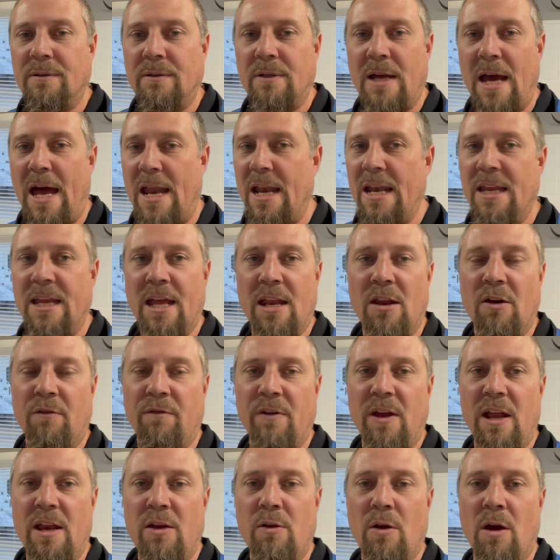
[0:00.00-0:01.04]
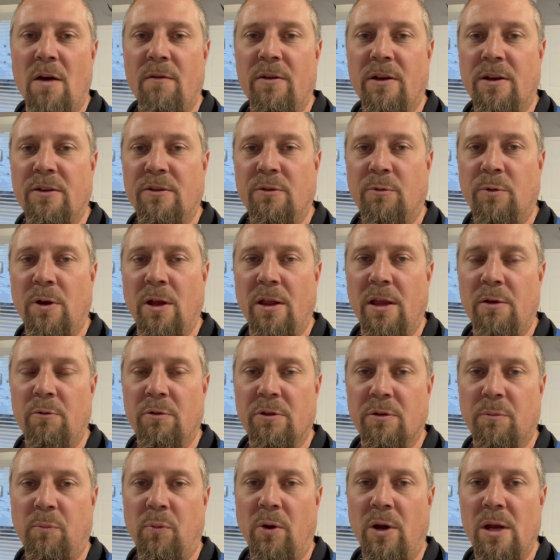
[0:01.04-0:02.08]
I didn't get no video of it because it really
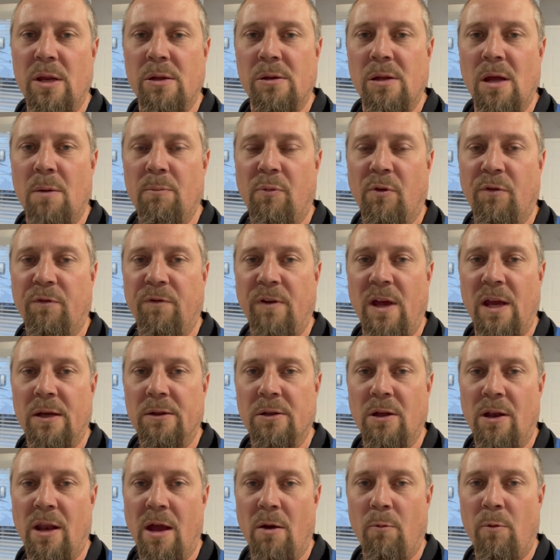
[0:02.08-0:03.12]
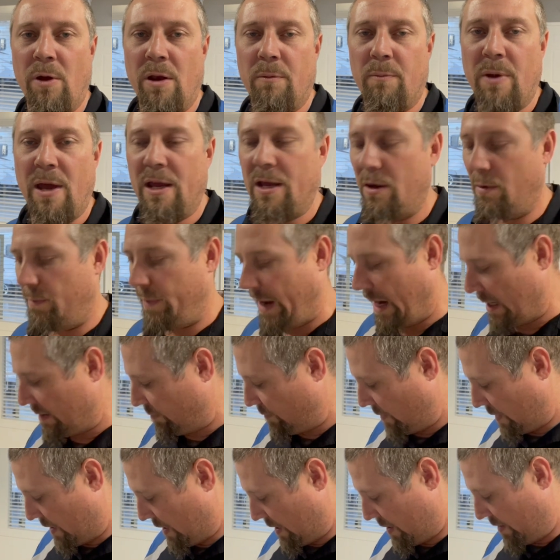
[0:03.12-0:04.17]
was a pretty simple fix on that Winnebago
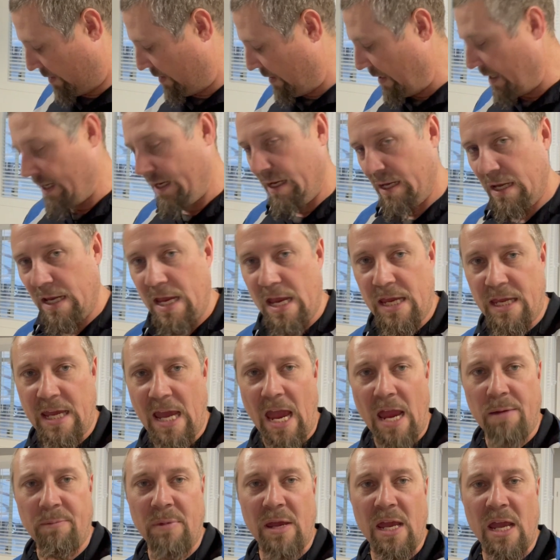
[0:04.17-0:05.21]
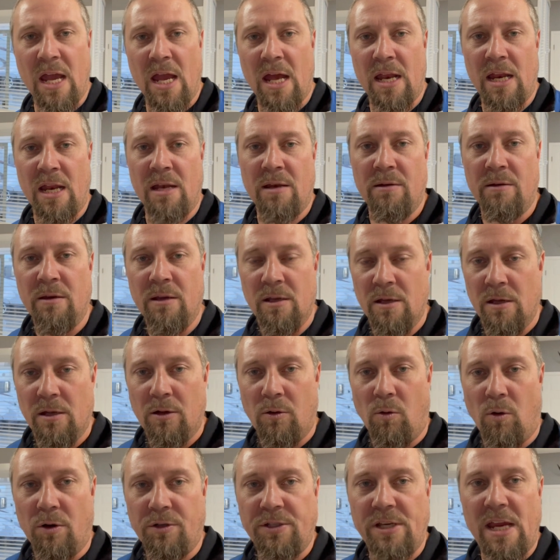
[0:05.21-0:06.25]
basement air. He came in and of
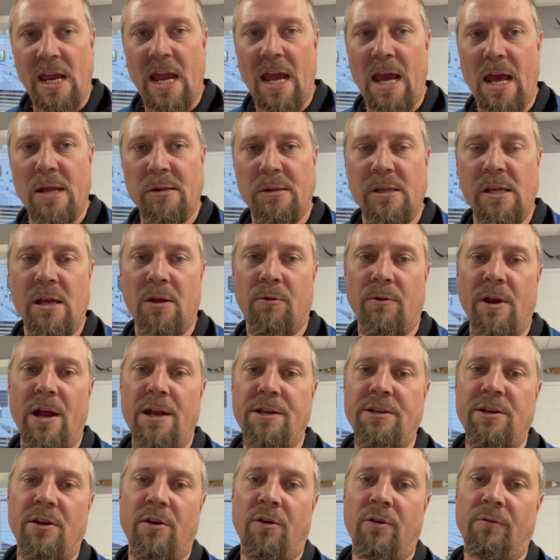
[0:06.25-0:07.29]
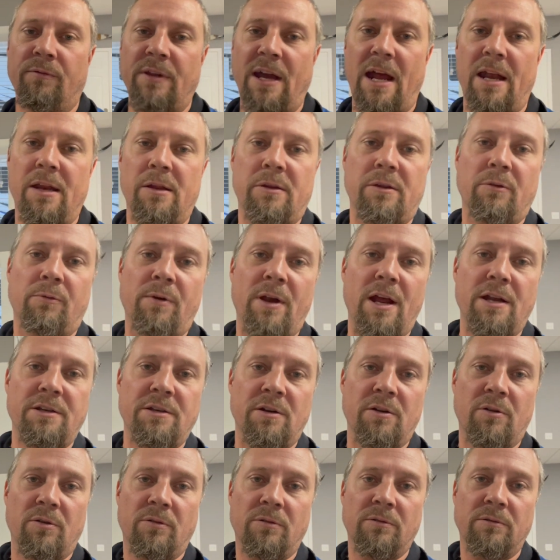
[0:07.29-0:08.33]
course he has the original, that is the
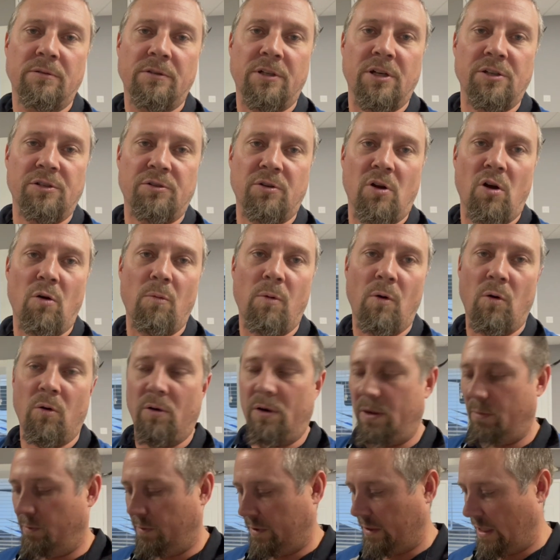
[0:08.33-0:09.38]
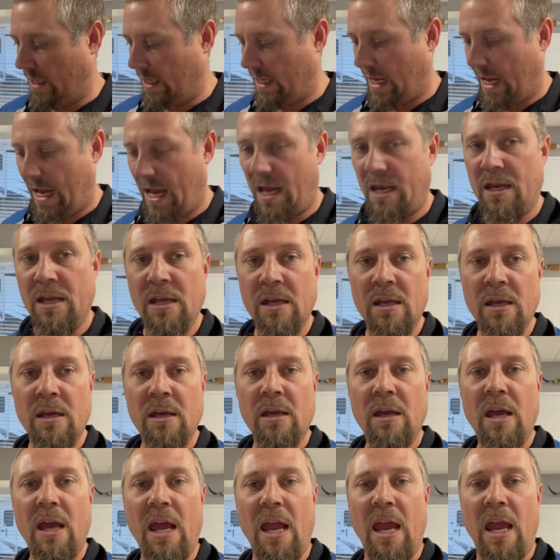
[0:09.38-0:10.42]
original control board that was in that.
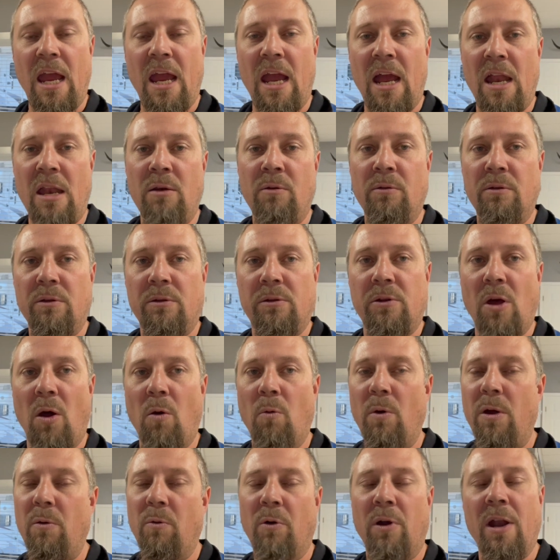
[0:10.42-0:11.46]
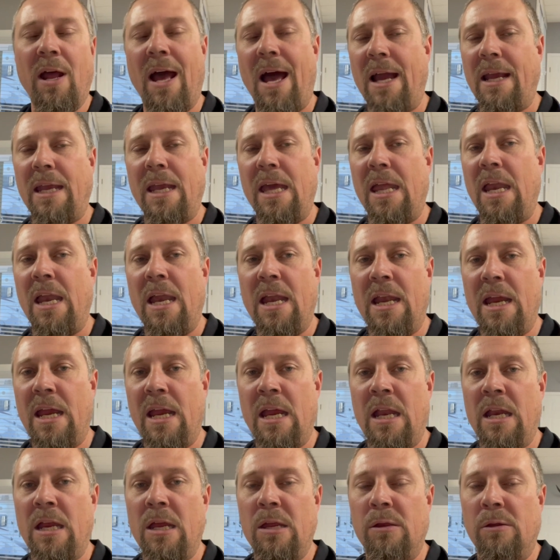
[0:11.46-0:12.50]
And so we were not getting
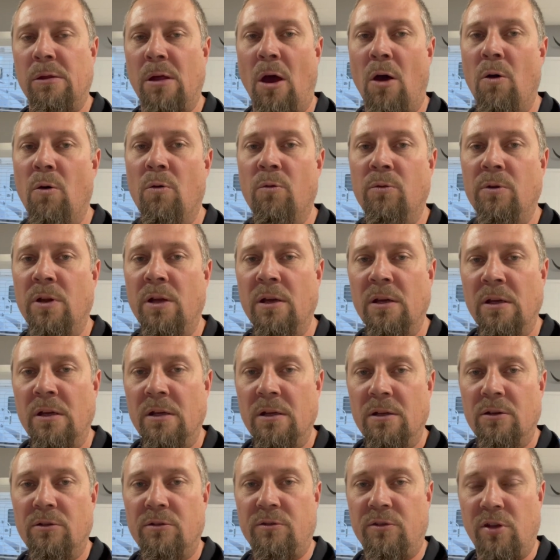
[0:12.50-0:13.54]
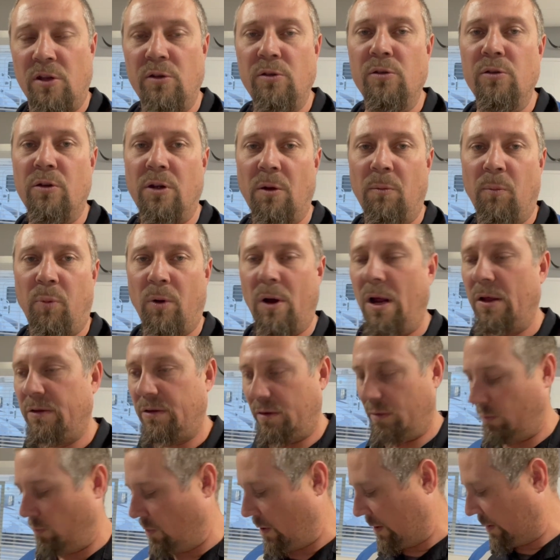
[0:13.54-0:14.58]
any zone two
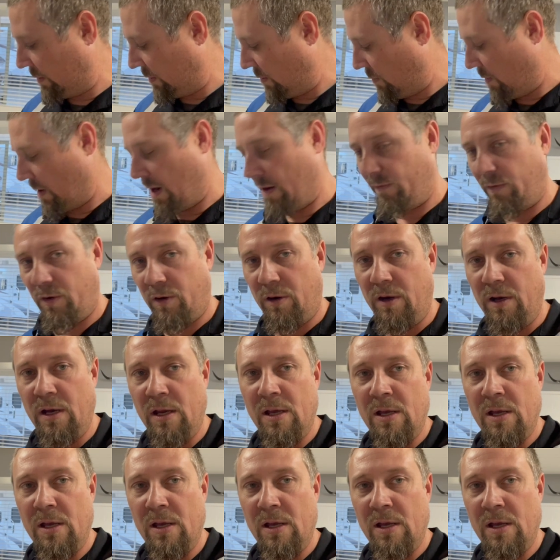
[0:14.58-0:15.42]
compressor whatsoever.